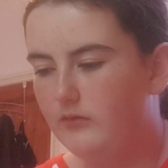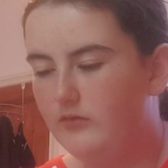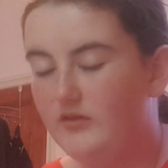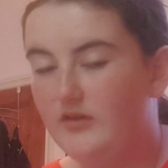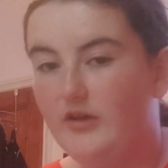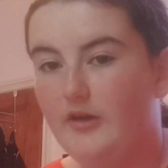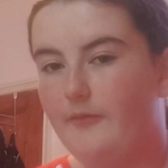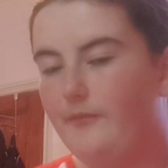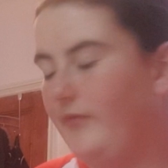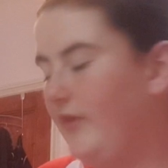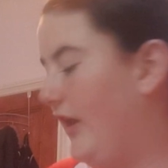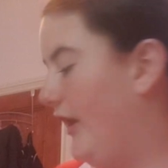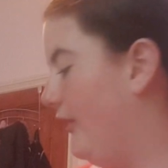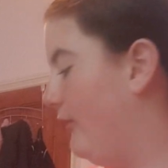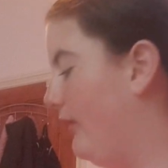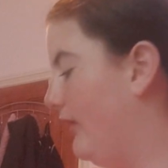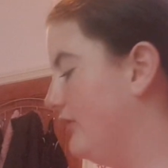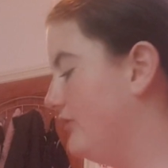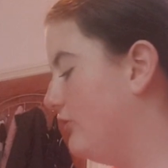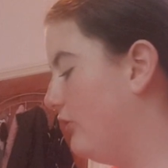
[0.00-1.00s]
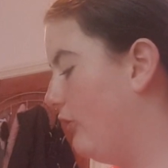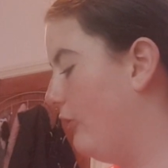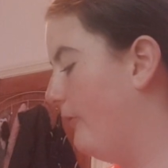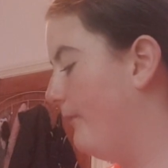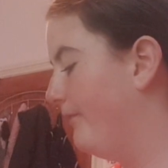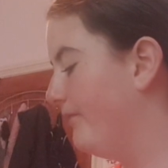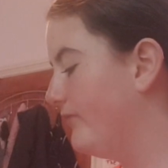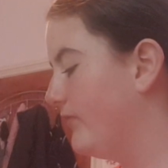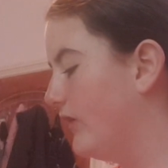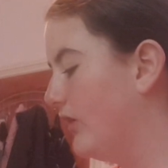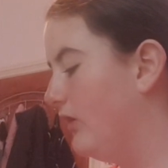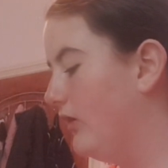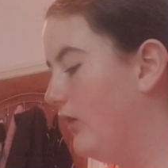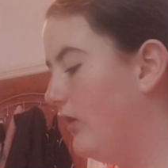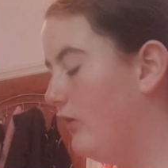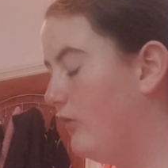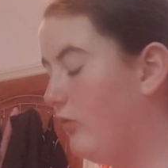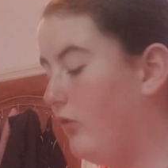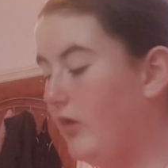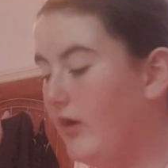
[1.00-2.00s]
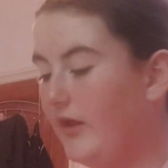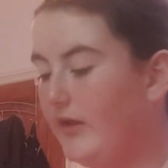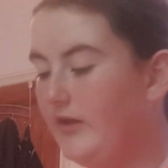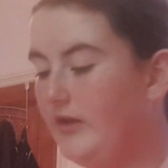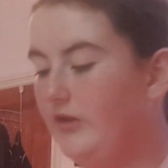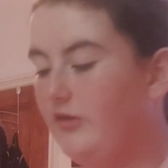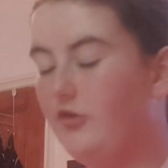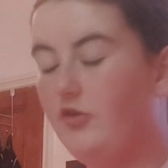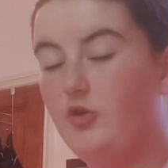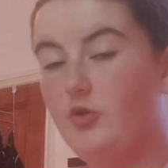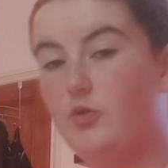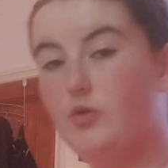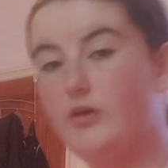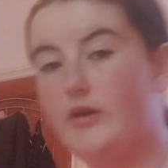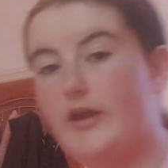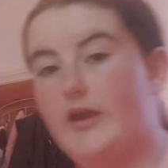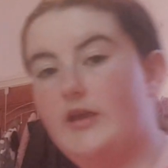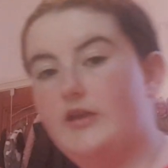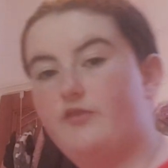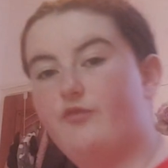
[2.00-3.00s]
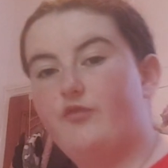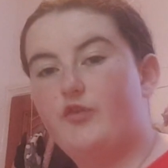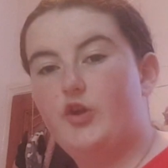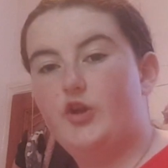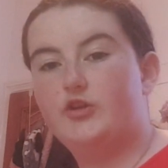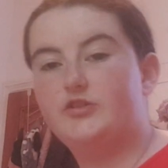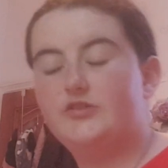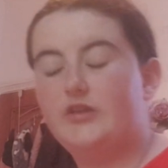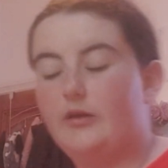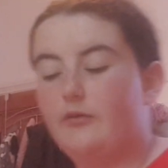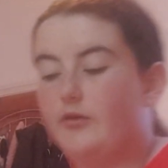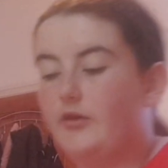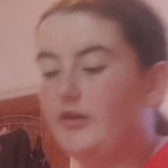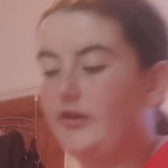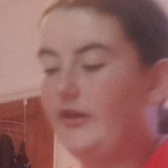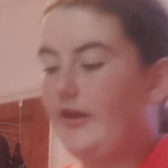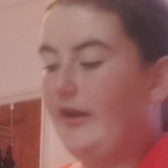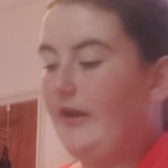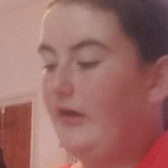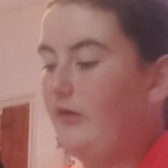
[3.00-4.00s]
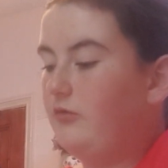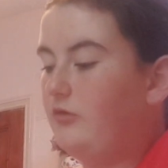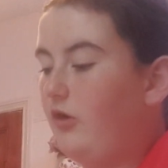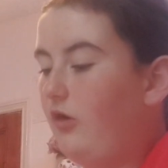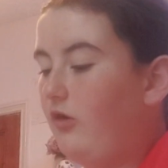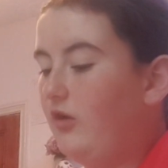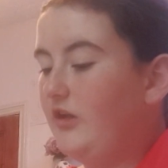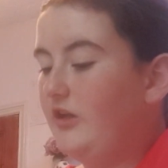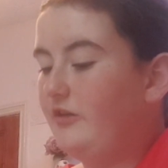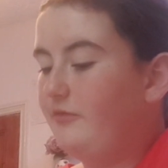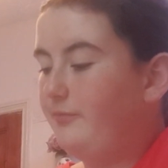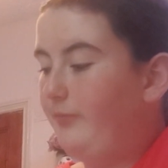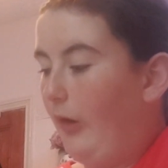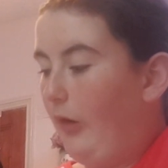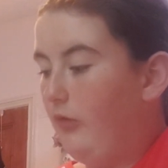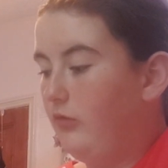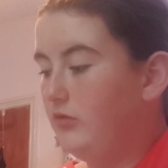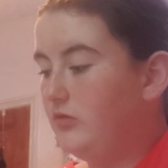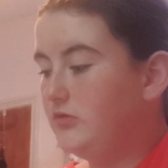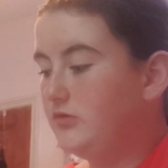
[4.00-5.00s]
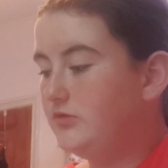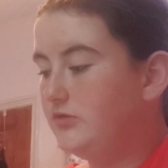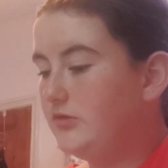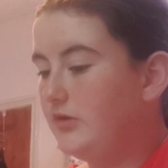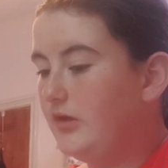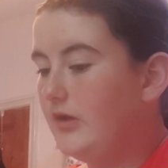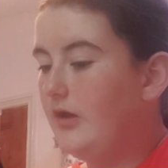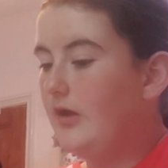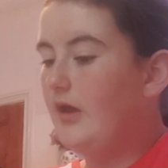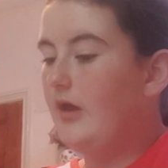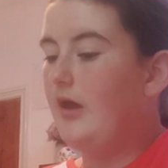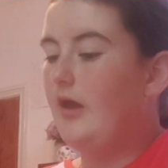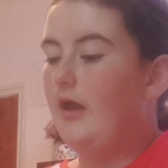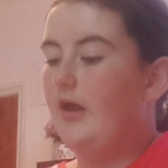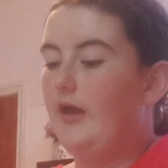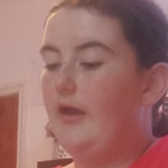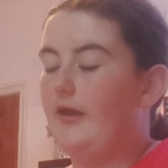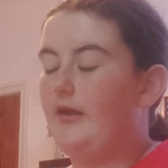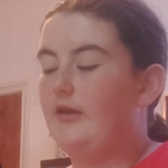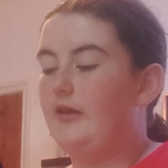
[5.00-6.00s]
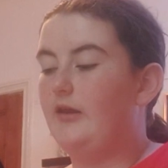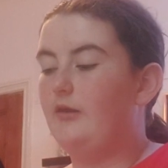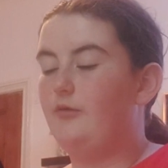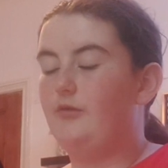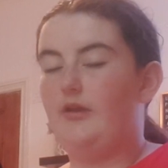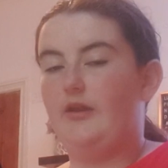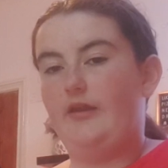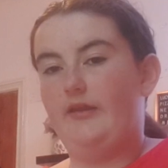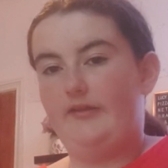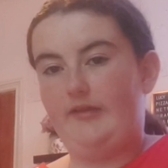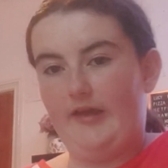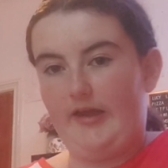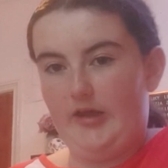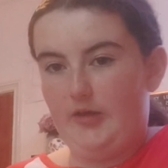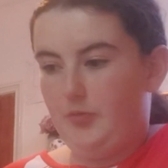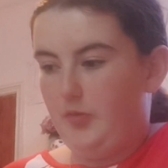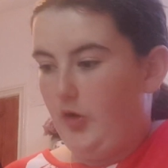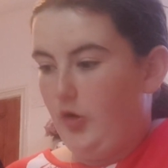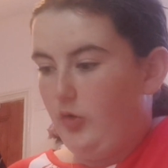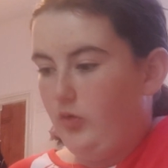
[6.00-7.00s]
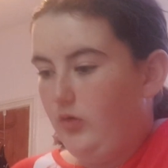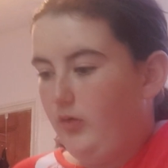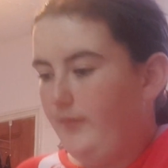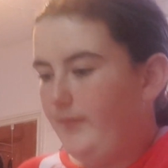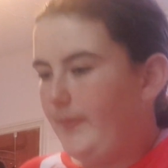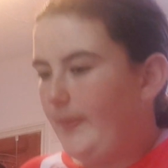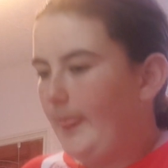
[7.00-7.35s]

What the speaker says: Yeah, anyway, so what I need to do is first I'm going to get out all his bowls, including his hay bowl.